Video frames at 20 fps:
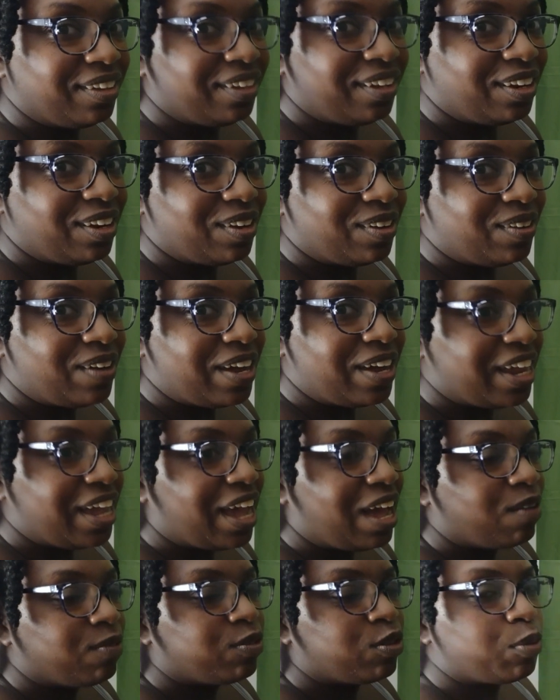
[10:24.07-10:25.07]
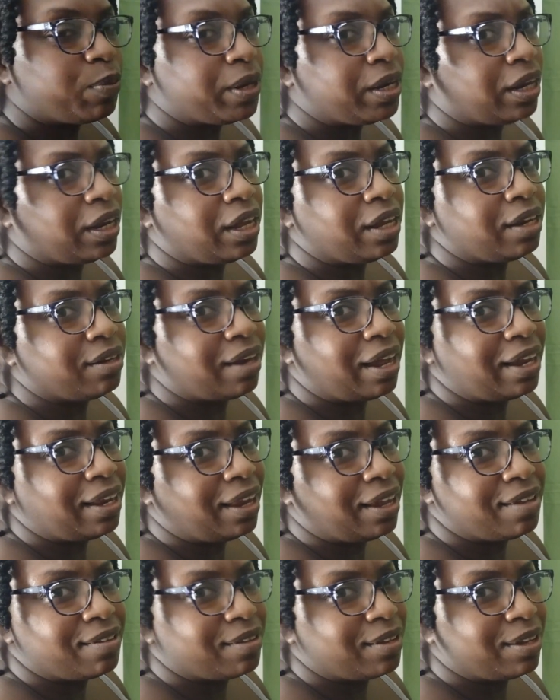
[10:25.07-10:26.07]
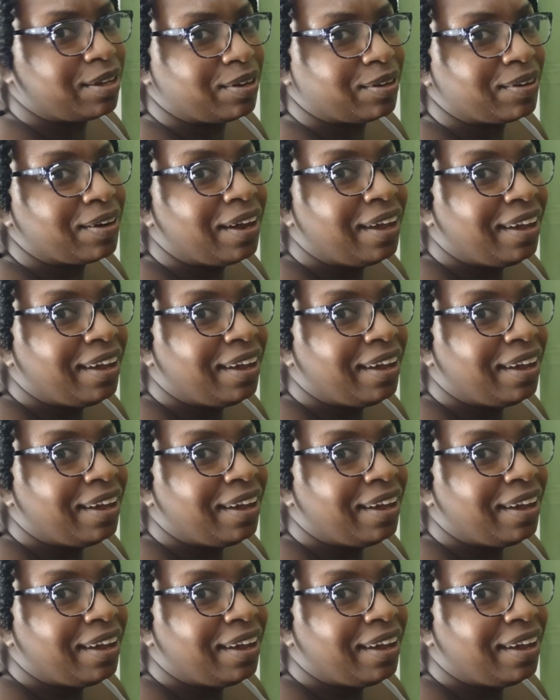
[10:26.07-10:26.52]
you know, and they have so many light night lights in here.